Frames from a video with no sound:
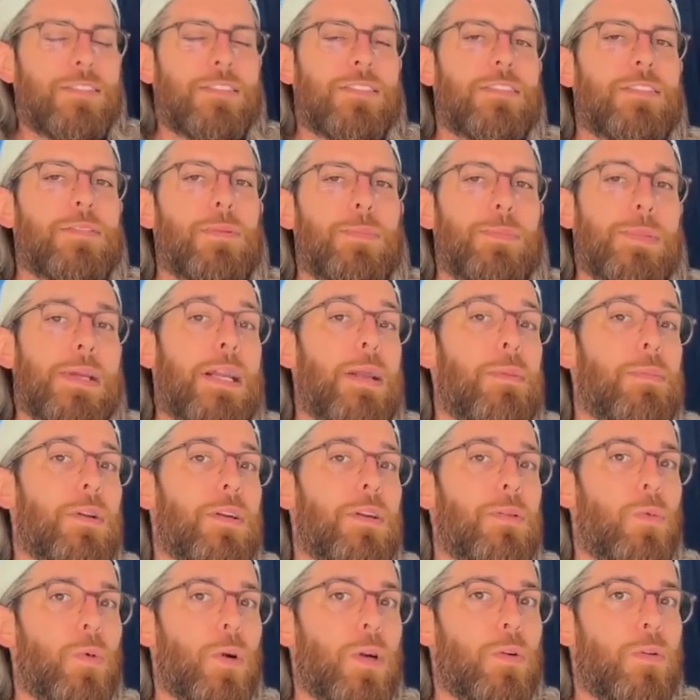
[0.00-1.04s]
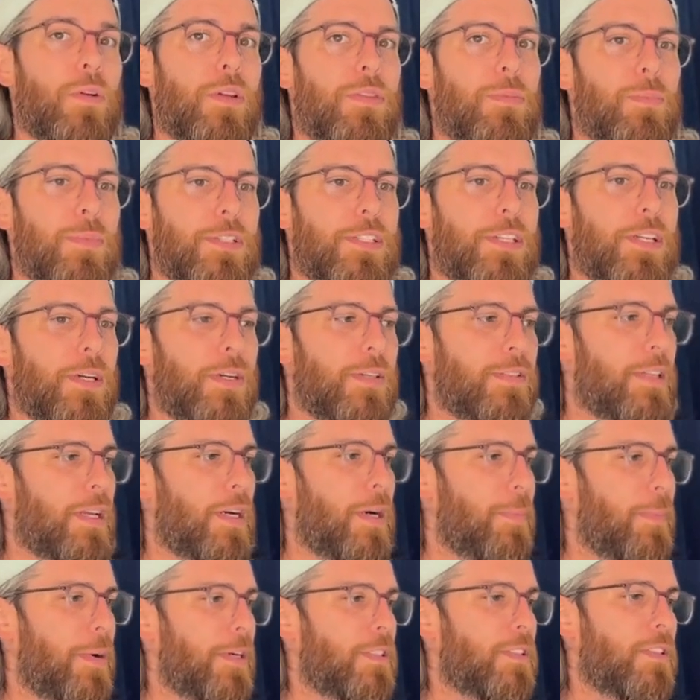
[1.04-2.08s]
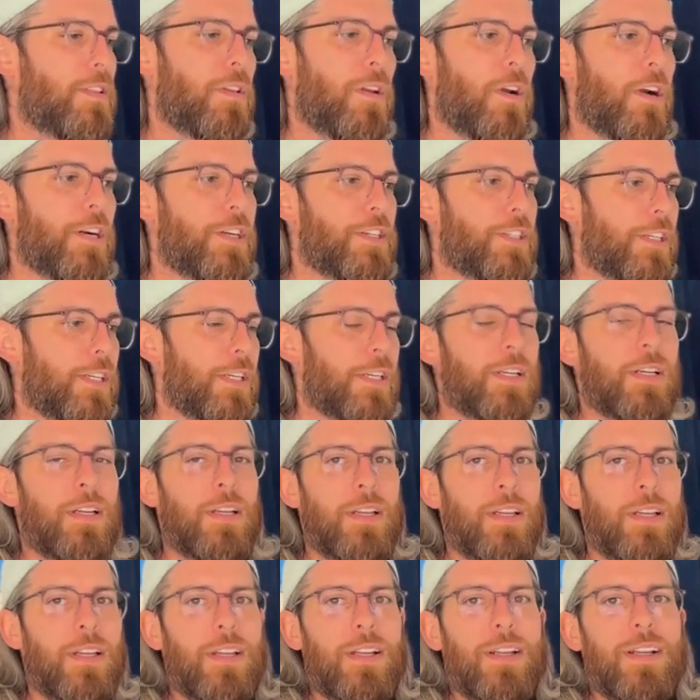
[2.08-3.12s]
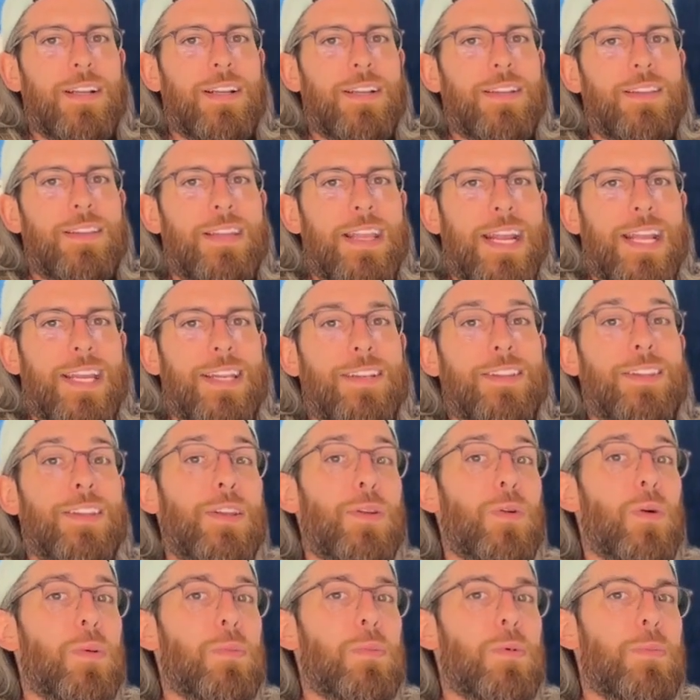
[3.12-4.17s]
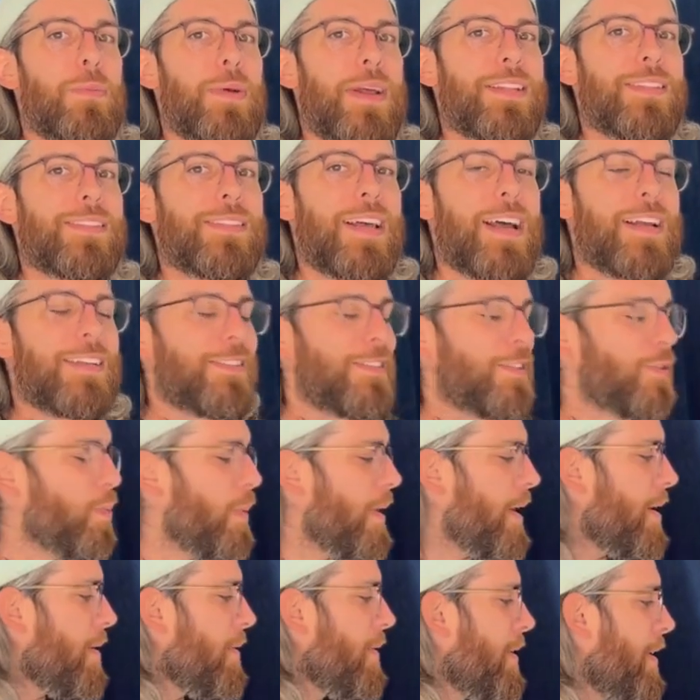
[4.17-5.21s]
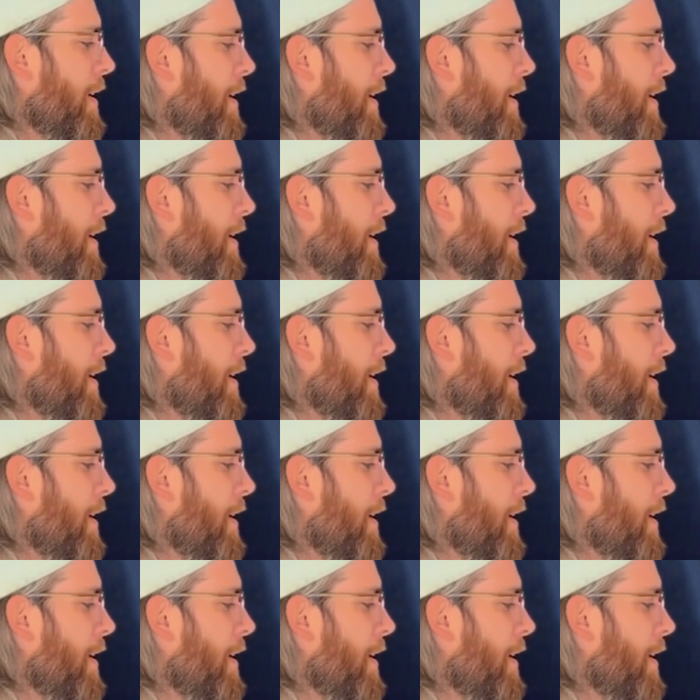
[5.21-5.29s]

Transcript: us to be able to work with materials that are much larger than the normal bed size as well.